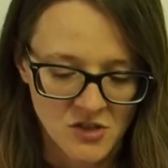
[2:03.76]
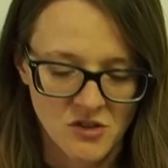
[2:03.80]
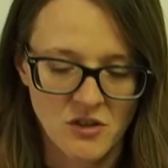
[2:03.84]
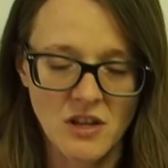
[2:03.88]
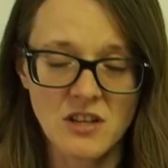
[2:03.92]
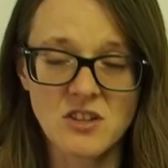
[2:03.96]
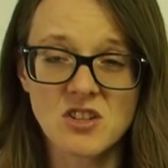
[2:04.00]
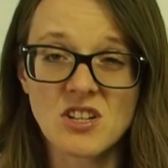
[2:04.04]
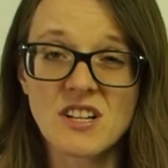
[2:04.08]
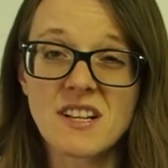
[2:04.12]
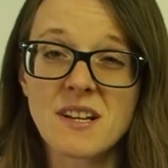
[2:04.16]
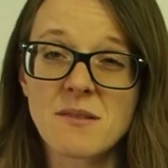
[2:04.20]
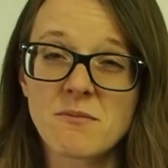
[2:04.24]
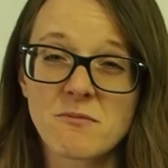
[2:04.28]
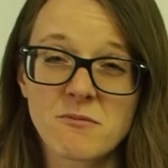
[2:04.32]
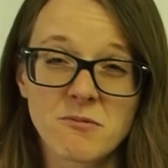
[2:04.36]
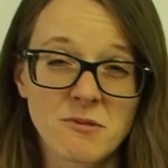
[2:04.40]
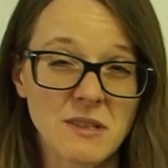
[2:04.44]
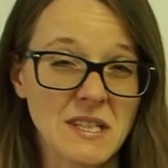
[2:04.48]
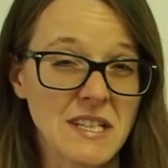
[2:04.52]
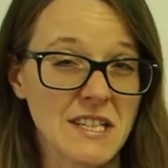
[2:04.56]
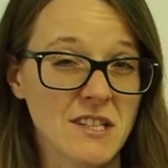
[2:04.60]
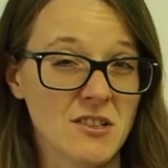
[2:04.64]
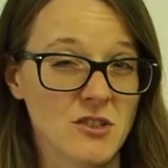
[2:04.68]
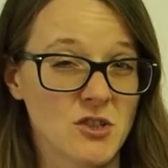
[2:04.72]
So actually I'm
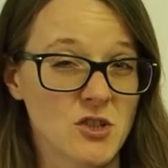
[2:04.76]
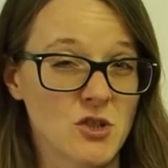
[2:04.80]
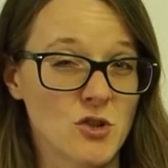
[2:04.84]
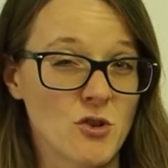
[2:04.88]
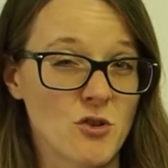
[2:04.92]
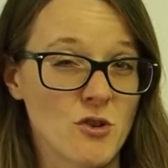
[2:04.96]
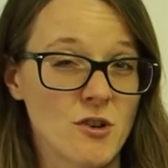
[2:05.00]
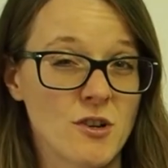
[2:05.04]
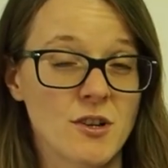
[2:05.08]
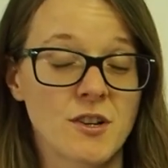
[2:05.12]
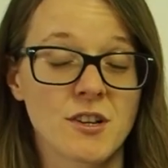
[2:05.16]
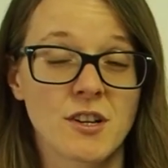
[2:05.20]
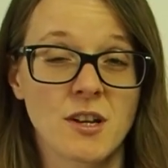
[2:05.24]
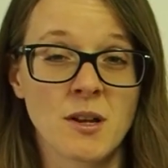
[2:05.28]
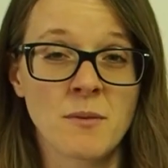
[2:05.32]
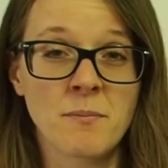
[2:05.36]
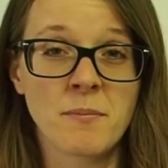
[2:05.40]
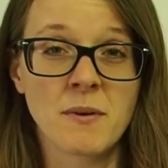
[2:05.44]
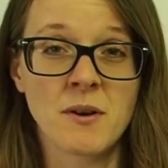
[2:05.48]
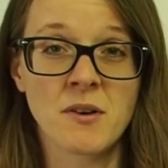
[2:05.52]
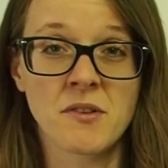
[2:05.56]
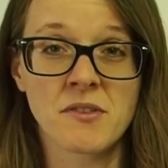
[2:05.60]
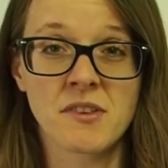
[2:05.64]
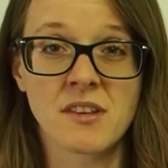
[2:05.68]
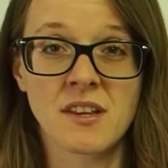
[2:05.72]
really concerned
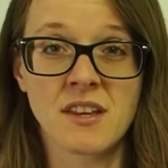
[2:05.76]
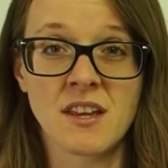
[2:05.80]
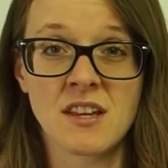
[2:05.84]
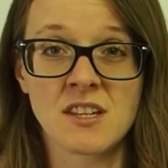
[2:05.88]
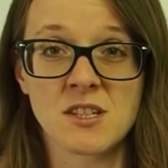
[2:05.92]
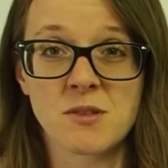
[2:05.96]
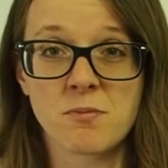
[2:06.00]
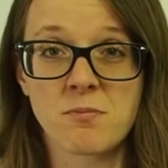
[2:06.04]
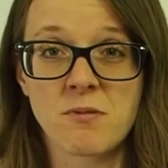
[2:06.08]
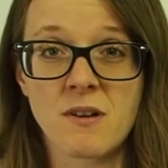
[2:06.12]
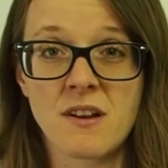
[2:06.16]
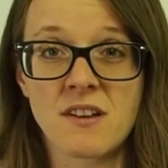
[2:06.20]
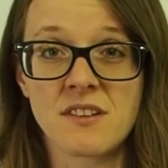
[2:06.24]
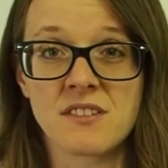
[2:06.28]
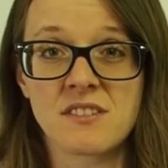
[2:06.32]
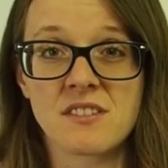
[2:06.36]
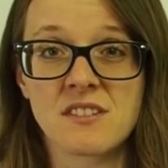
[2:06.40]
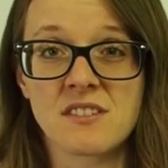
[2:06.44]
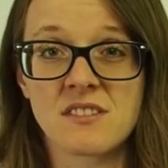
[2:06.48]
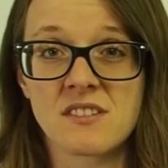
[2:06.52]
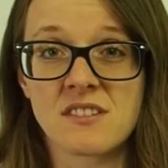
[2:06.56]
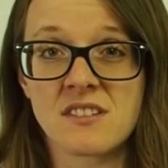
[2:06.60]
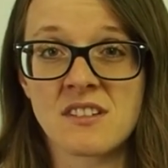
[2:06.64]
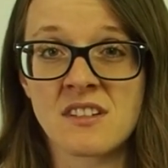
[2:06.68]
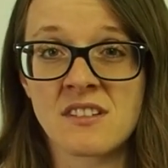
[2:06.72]
about the gas
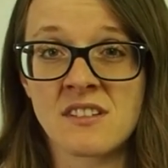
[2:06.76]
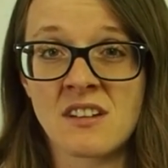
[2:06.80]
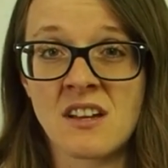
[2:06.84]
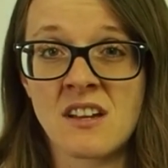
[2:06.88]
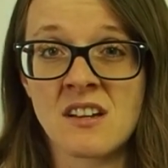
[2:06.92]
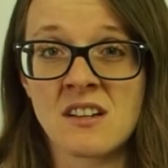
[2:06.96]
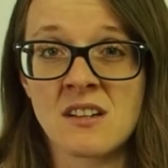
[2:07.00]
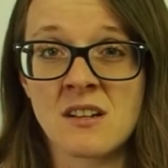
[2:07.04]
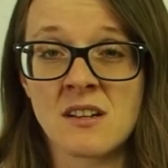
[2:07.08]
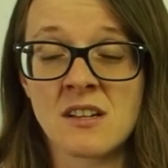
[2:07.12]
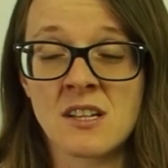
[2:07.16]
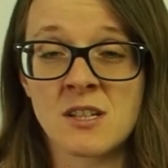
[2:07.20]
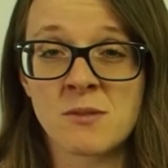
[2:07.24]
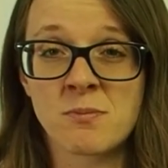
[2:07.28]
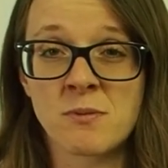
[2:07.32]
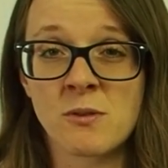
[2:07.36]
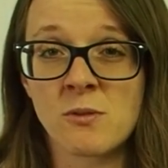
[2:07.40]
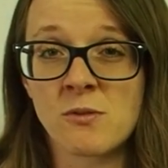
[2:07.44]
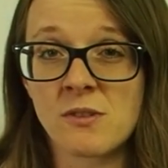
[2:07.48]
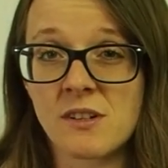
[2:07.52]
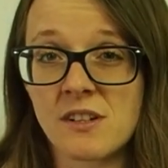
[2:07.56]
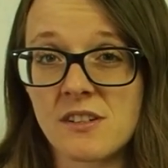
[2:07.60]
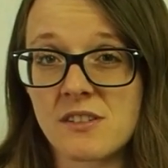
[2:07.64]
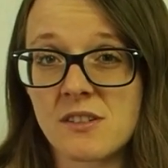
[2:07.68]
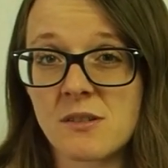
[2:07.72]
prices that are
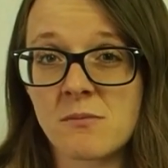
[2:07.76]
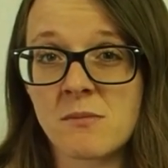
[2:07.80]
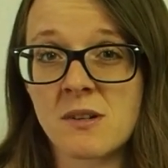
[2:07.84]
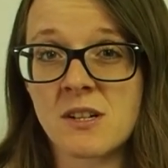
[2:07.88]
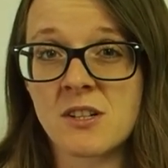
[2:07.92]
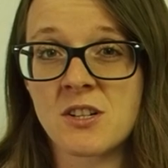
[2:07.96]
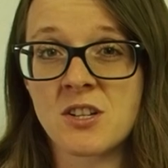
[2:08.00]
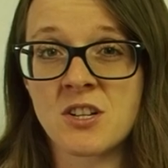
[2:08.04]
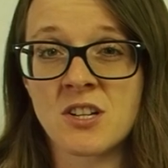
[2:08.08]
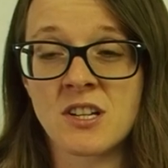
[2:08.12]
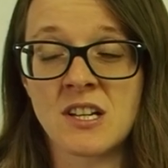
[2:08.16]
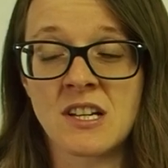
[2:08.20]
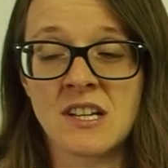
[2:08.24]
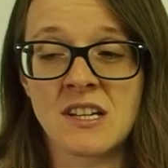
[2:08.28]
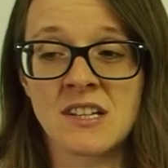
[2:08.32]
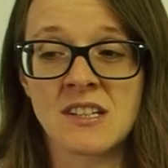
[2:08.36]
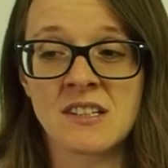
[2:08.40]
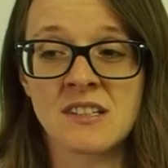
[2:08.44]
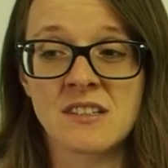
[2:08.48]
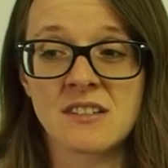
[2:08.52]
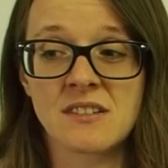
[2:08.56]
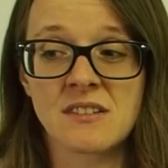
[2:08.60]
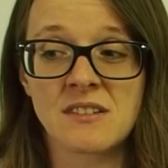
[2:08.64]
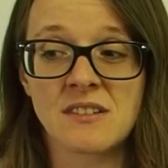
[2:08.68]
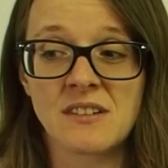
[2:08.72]
exploding so much,
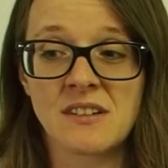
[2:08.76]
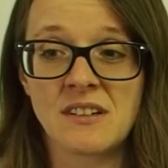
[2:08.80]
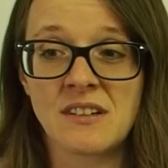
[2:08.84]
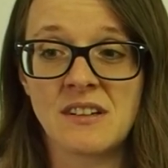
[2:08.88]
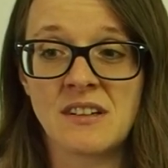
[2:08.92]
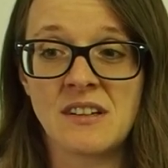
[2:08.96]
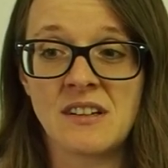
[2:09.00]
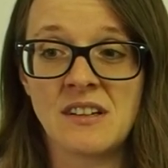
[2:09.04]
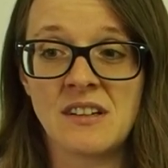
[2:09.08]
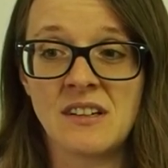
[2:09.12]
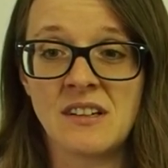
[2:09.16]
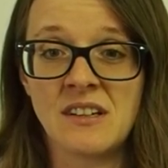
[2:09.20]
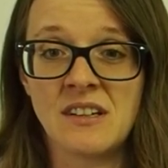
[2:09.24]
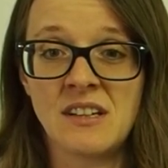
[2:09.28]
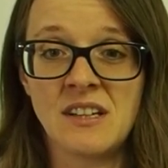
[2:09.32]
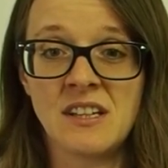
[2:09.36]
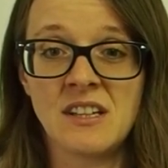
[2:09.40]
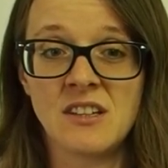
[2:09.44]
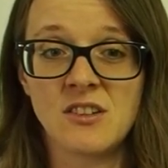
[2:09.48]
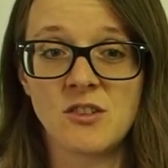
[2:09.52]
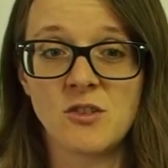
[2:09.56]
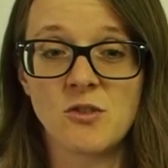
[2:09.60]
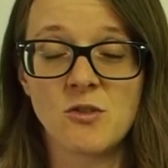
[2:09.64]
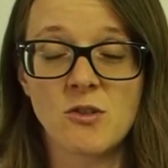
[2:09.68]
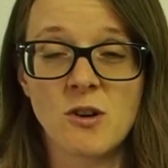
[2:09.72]
and
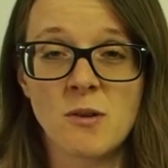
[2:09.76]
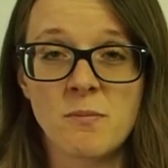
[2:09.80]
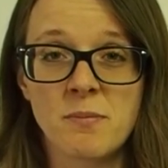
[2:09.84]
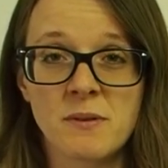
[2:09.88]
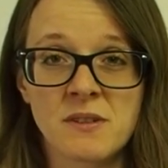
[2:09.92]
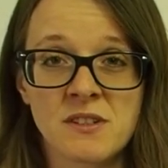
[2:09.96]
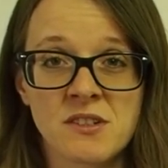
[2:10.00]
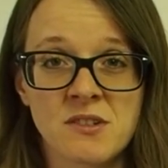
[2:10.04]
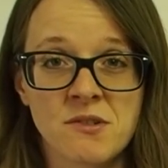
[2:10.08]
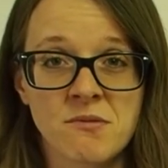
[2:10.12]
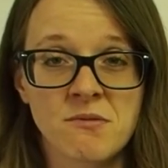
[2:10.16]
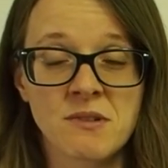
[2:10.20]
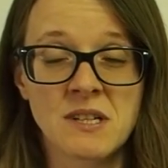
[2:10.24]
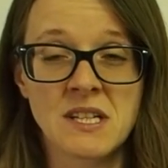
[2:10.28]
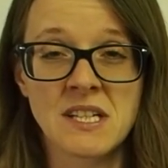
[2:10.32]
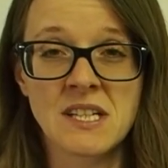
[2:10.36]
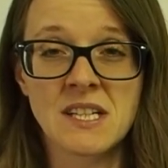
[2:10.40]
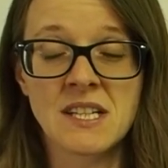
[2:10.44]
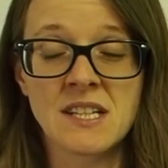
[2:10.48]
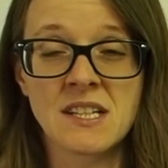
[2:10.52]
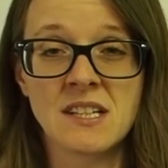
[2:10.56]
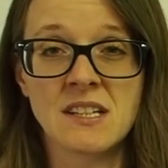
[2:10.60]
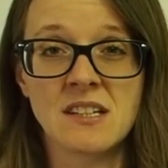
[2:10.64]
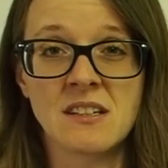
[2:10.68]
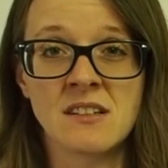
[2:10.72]
here in Europe it's
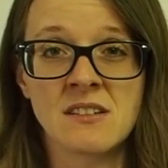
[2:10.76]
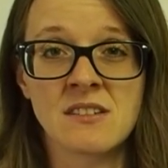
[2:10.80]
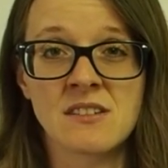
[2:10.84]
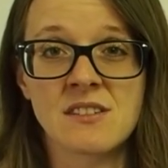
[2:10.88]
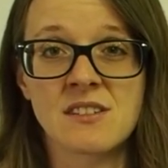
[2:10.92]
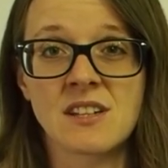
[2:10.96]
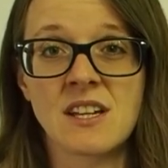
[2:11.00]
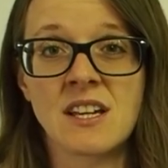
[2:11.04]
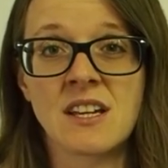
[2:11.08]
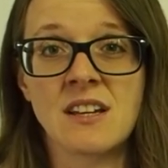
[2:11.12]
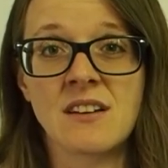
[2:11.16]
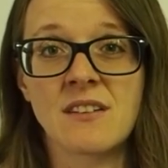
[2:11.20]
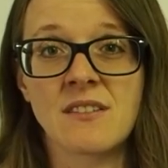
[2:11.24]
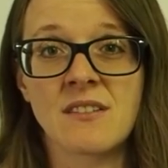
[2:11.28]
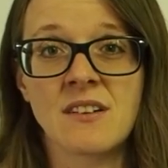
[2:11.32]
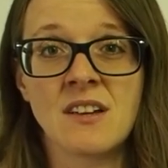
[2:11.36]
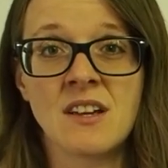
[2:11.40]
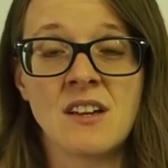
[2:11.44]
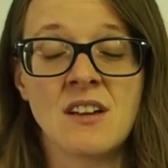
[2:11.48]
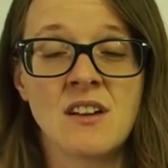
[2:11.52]
really insane.